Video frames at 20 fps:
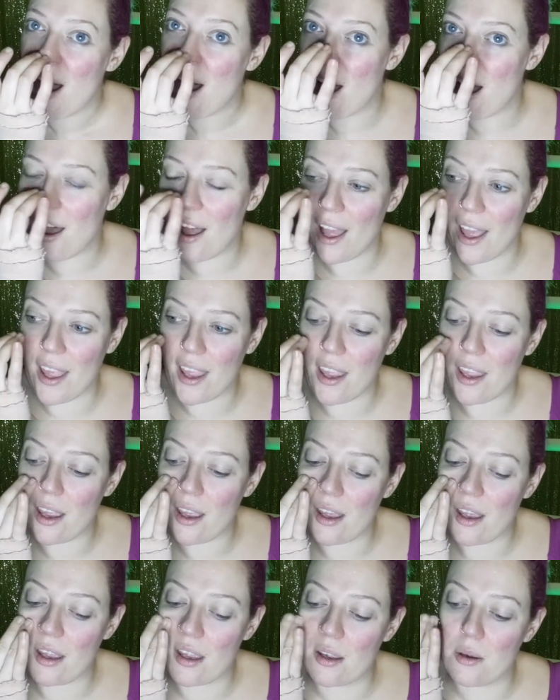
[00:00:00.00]

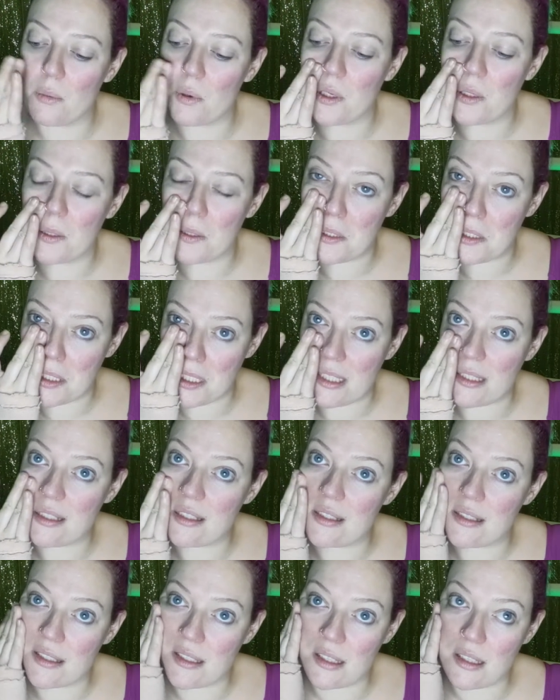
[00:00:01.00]
I would use
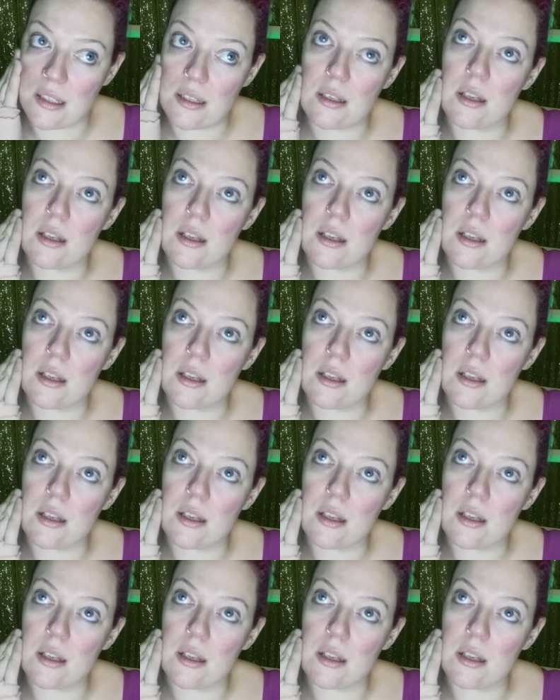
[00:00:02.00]
this